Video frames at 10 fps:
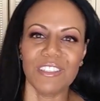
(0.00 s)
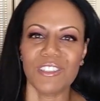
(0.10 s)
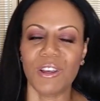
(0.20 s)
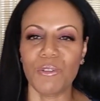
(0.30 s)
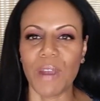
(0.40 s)
And
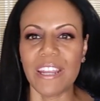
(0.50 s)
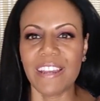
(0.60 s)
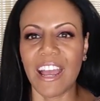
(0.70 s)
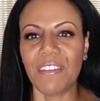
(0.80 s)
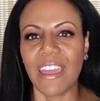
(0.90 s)
so right
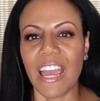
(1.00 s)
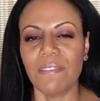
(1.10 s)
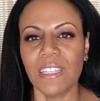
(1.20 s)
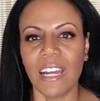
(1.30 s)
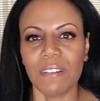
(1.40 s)
now they
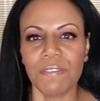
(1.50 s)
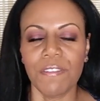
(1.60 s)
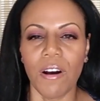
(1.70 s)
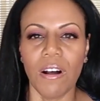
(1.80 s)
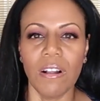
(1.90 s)
have a lot of
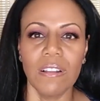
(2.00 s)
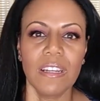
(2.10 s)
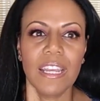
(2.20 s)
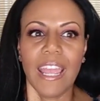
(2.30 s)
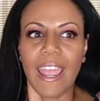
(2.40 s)
fall
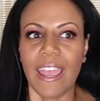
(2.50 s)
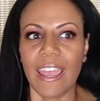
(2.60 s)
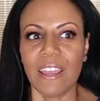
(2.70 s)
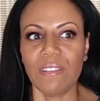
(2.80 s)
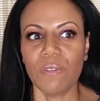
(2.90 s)

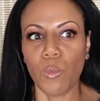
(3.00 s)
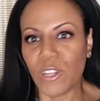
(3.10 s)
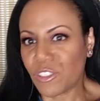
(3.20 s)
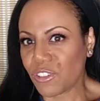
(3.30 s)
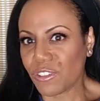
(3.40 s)
and
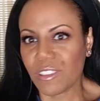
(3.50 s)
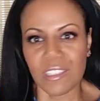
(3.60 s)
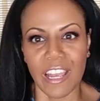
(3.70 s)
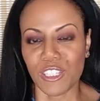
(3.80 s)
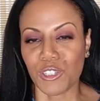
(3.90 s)
winter
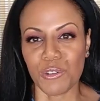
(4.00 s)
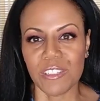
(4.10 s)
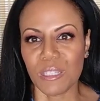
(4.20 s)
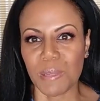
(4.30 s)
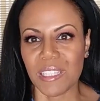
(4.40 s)
/
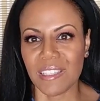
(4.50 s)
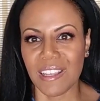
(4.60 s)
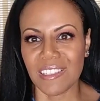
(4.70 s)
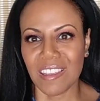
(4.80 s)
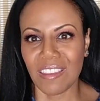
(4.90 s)
Christmas
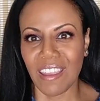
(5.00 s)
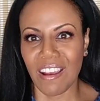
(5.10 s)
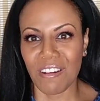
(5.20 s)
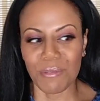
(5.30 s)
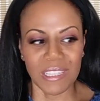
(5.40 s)
scents that they
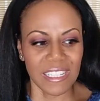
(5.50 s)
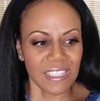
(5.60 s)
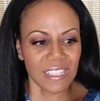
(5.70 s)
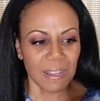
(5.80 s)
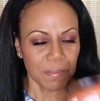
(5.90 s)
are
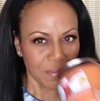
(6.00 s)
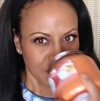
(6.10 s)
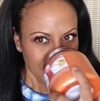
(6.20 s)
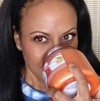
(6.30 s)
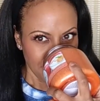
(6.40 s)
releasing.
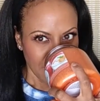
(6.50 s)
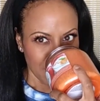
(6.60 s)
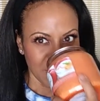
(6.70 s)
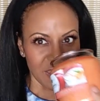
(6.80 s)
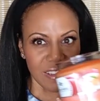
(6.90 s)

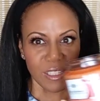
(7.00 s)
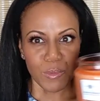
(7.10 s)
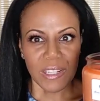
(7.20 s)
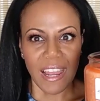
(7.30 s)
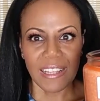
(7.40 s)
But this
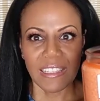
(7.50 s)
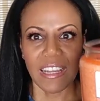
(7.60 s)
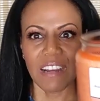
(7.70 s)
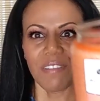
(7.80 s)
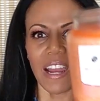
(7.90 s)
one I love.